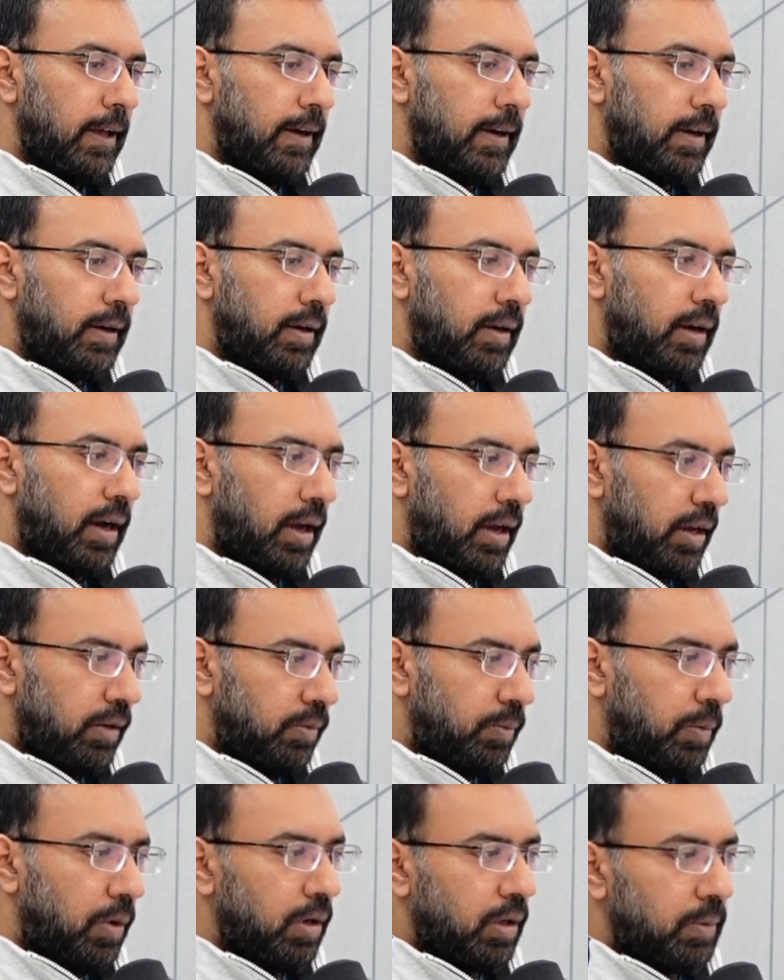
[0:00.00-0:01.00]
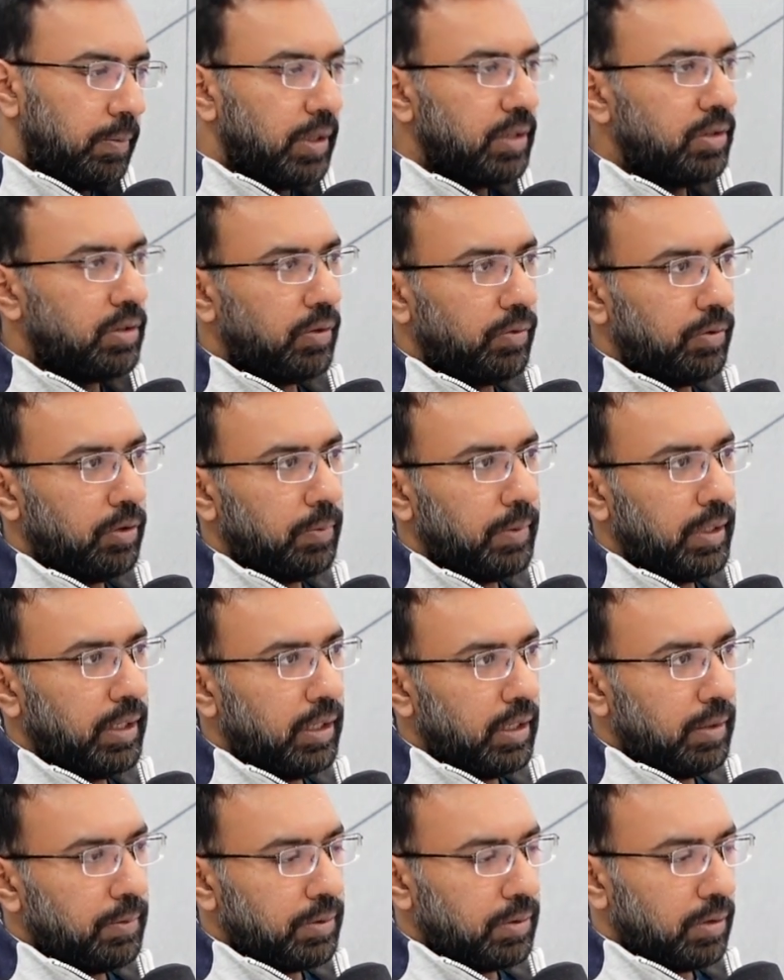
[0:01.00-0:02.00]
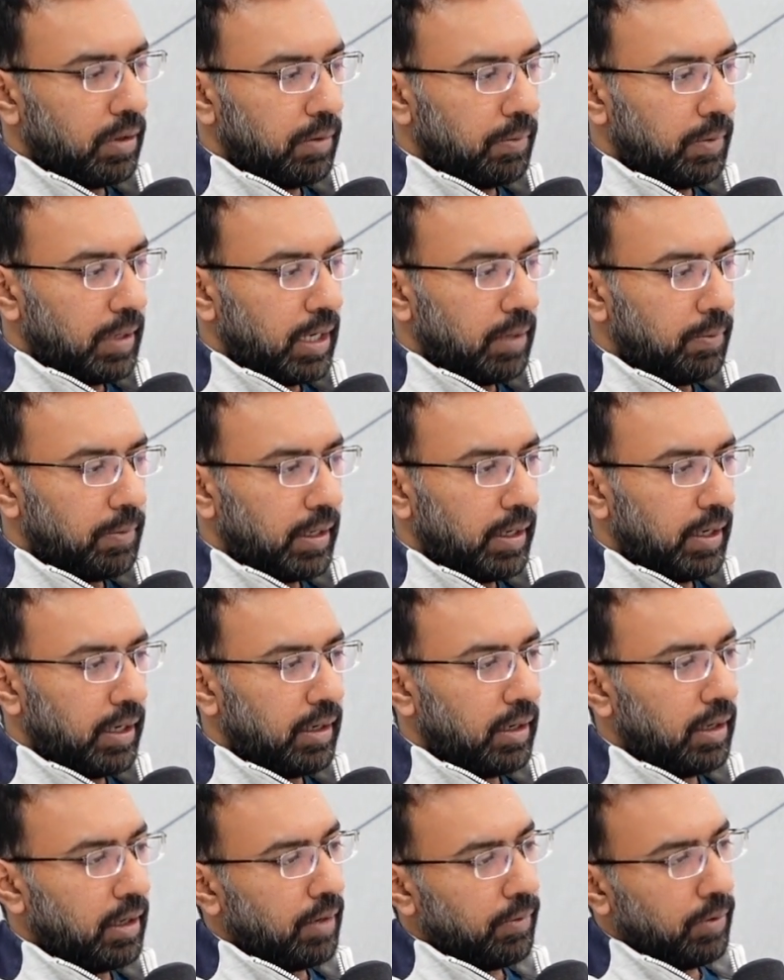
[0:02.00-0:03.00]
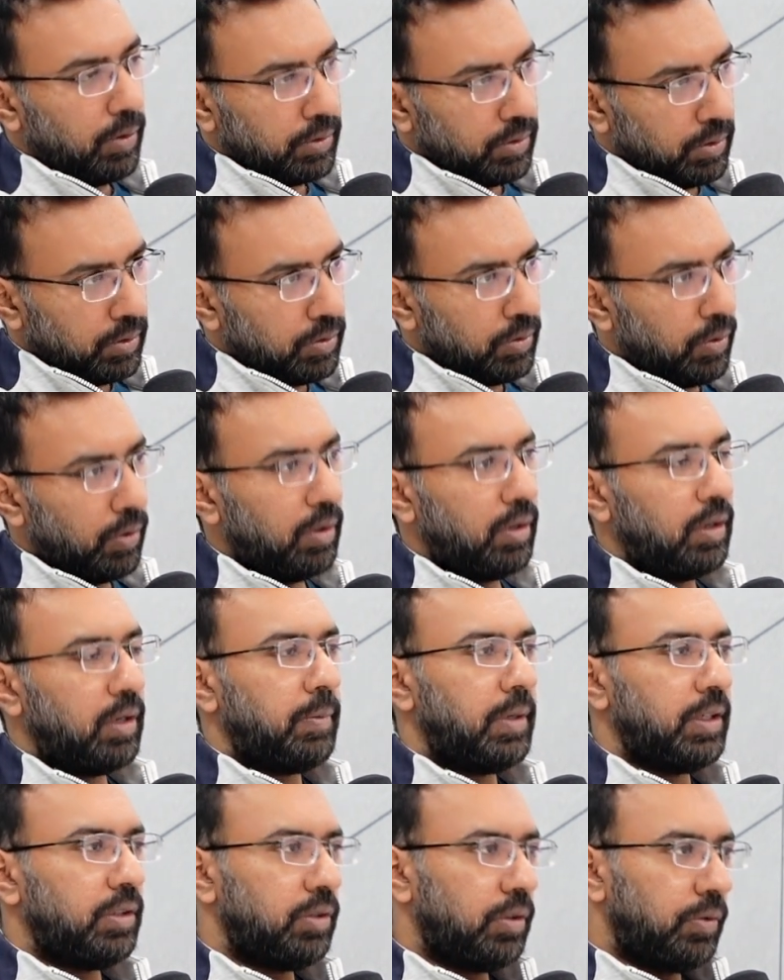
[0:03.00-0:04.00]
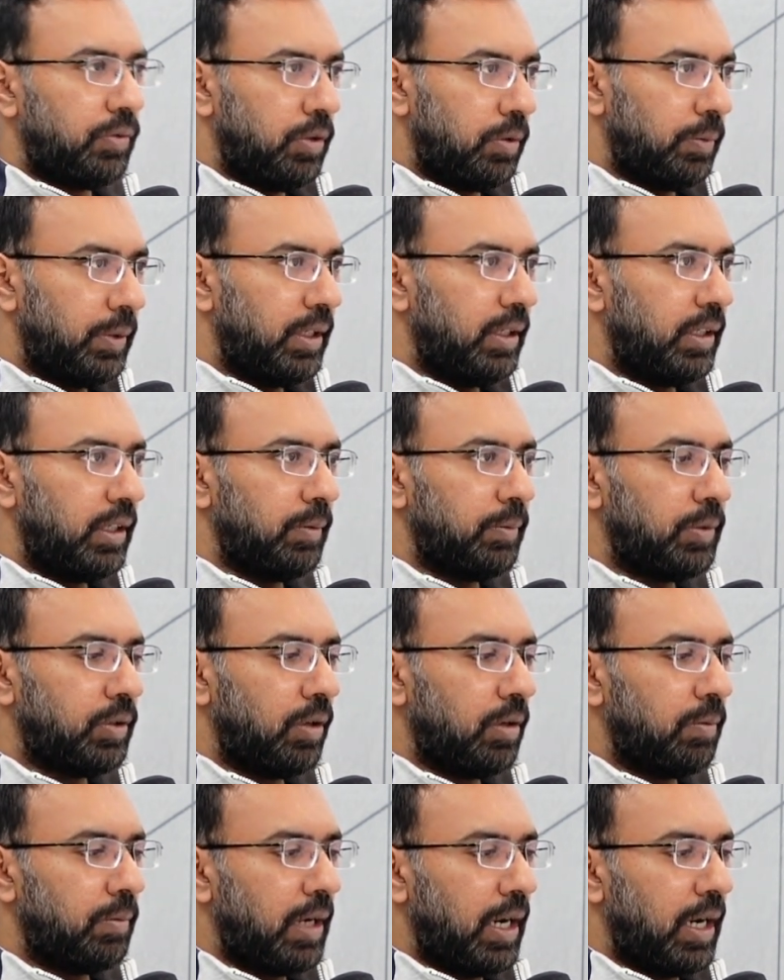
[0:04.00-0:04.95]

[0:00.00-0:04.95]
I have bought a bunch of domain names on Brandbucket and I have also sold a bunch of domain names on